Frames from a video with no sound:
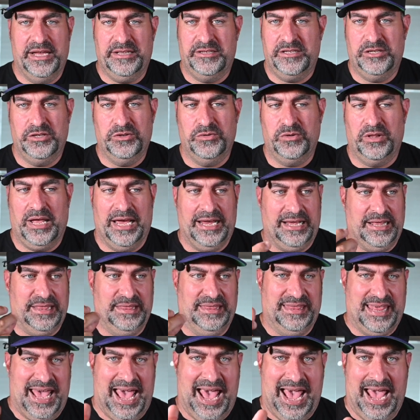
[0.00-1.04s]
that to you
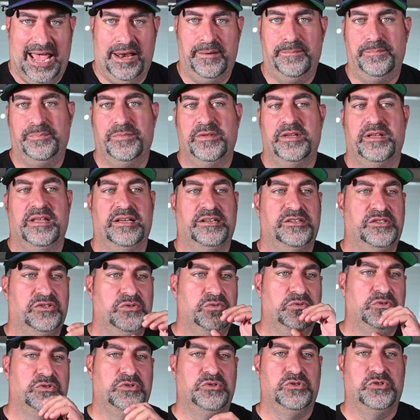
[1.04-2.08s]
like that. Like, as
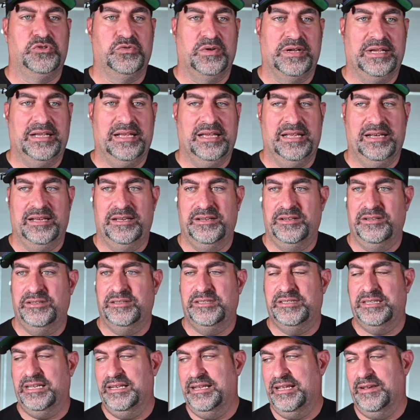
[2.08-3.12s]
soon as you drink it and you're
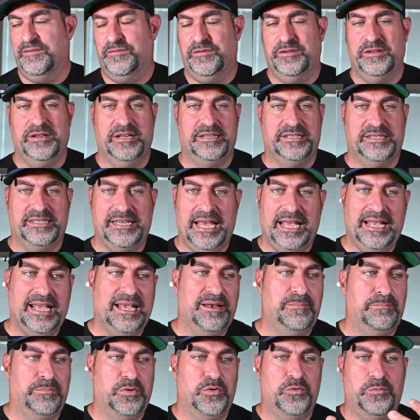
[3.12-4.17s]
sitting there for a
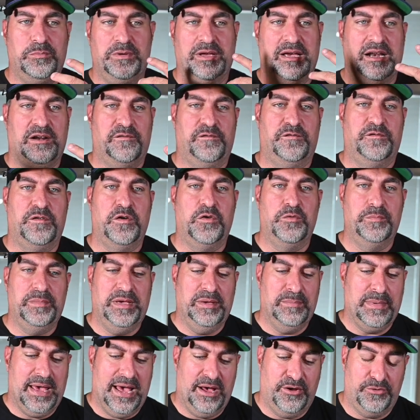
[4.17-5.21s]
second, boom, you got a
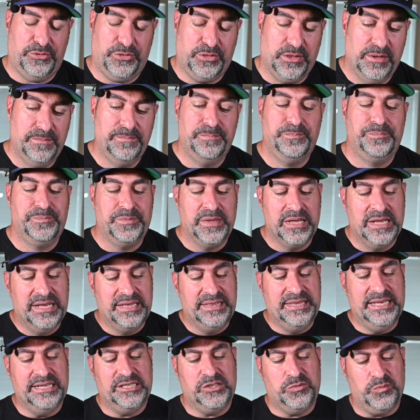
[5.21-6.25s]
foamy mouth.
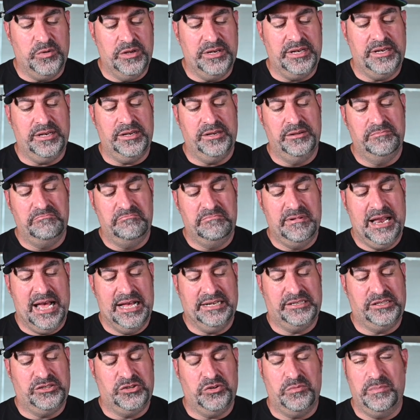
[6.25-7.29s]
This one,
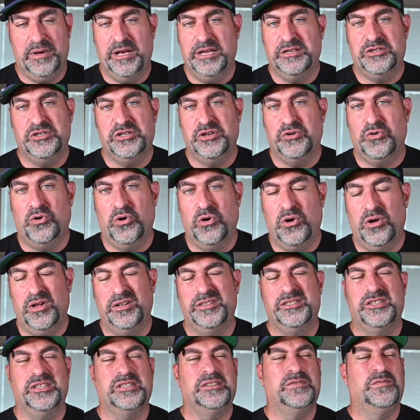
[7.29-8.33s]
not so much at
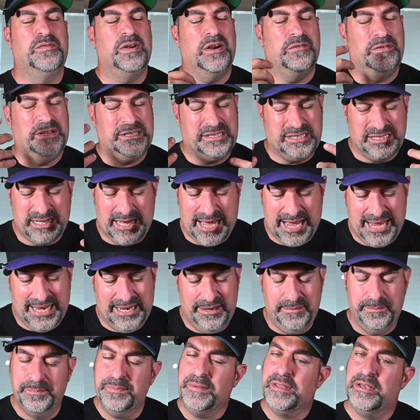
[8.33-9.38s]
all, just very
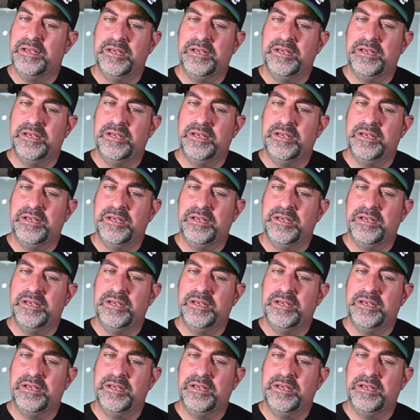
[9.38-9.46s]
slight